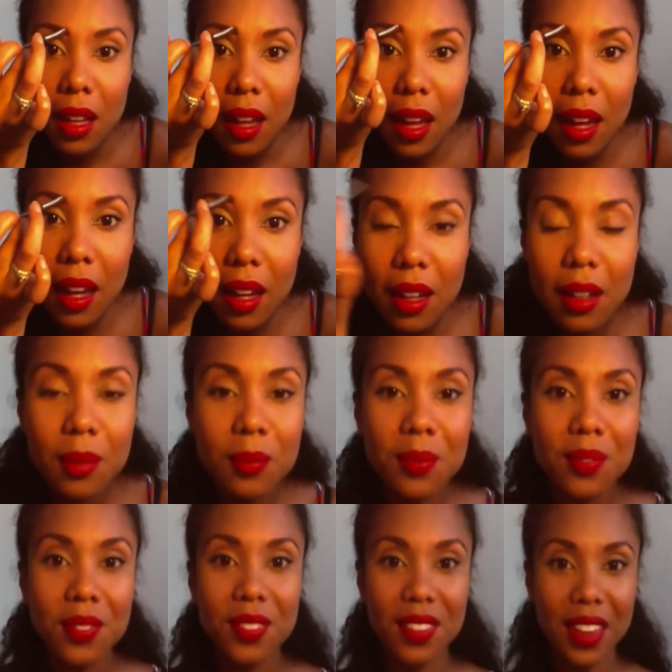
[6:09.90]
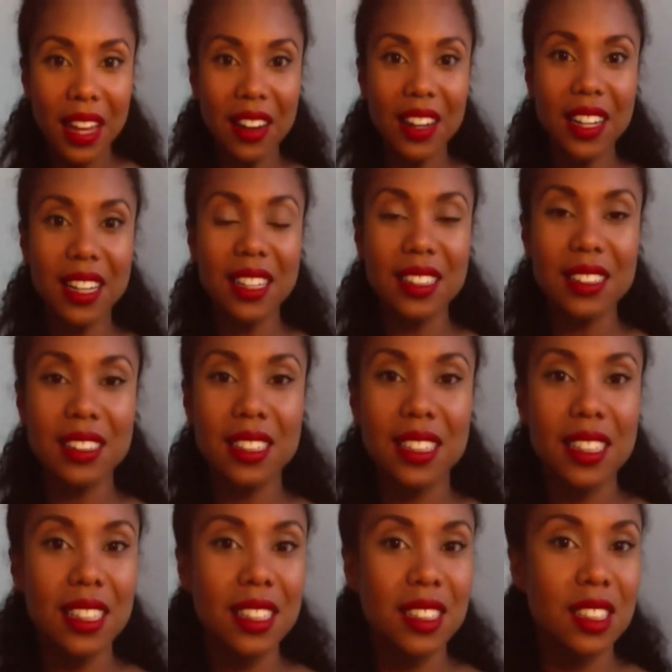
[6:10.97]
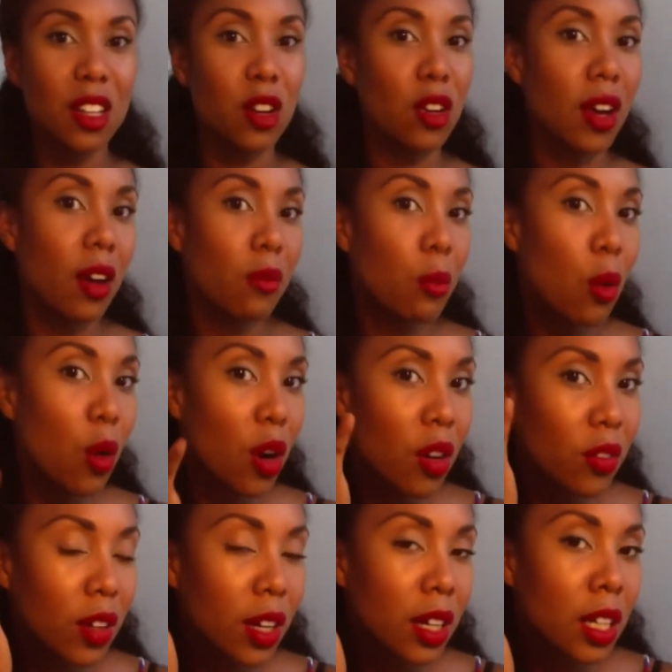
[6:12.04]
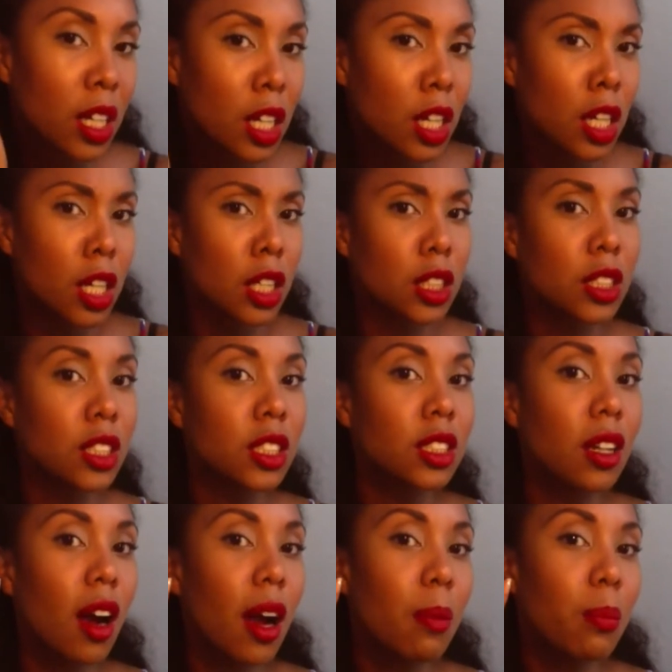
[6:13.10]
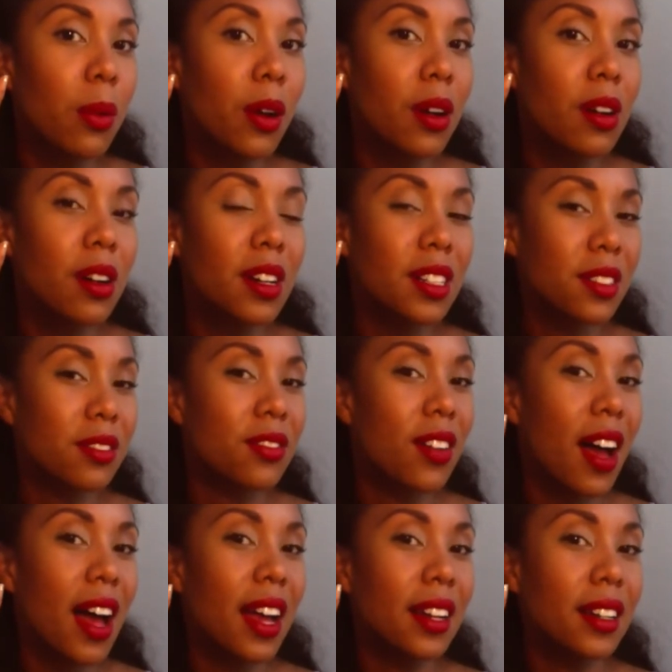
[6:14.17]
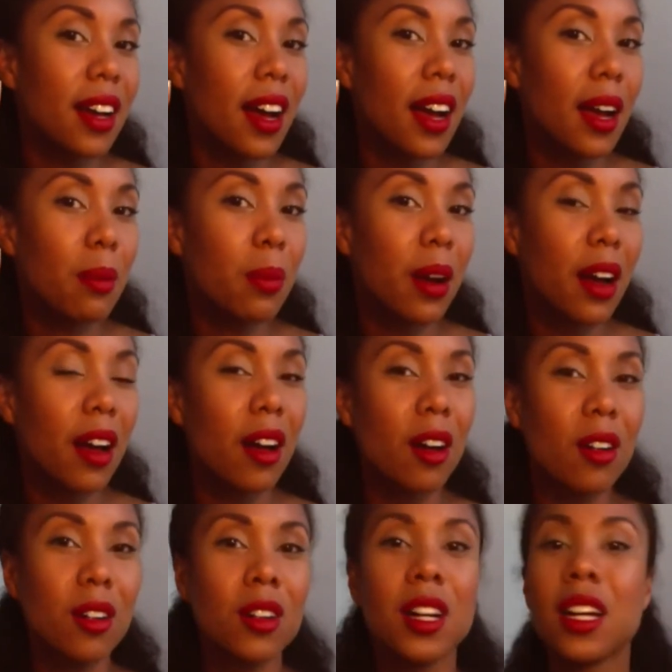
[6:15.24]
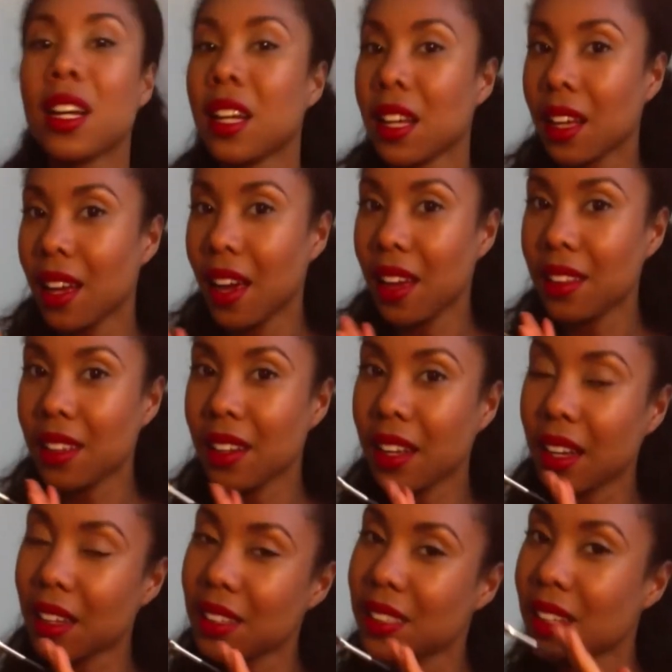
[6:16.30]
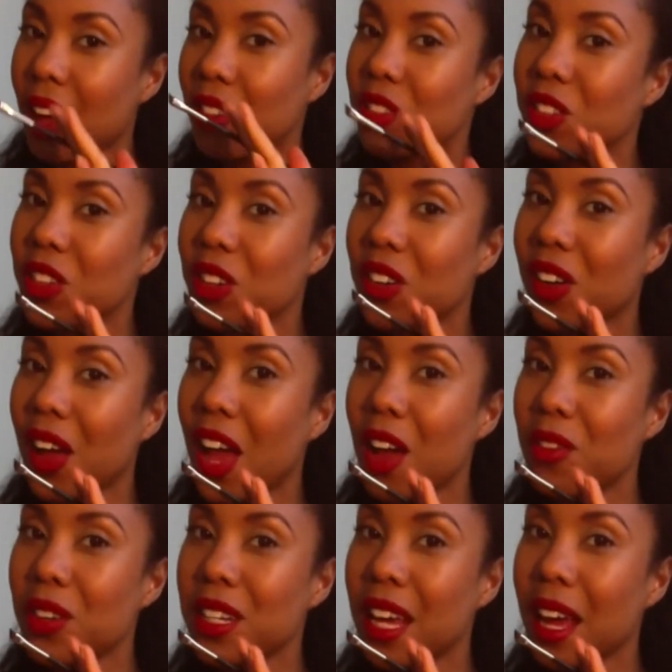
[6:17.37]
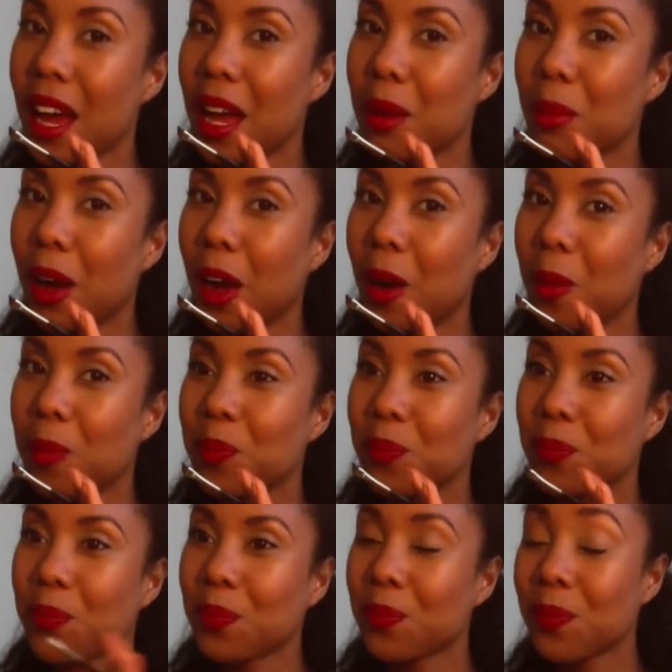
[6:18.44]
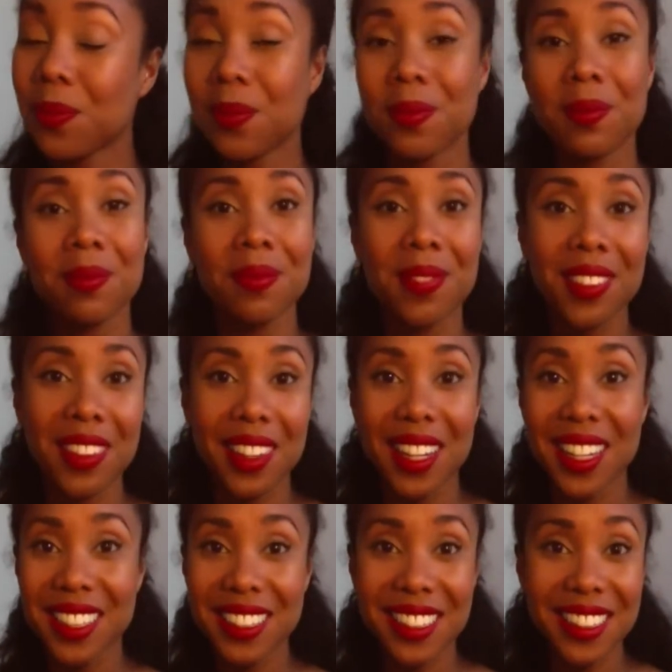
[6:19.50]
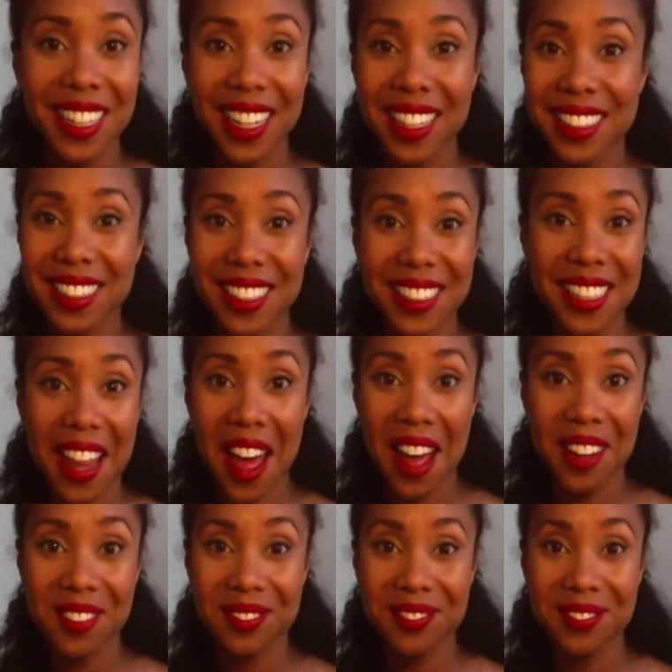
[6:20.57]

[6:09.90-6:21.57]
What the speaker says: And there it is. So you have more of a sharper, defined eyebrow, and then like a softer, everyday eyebrow. And it's as easy as that.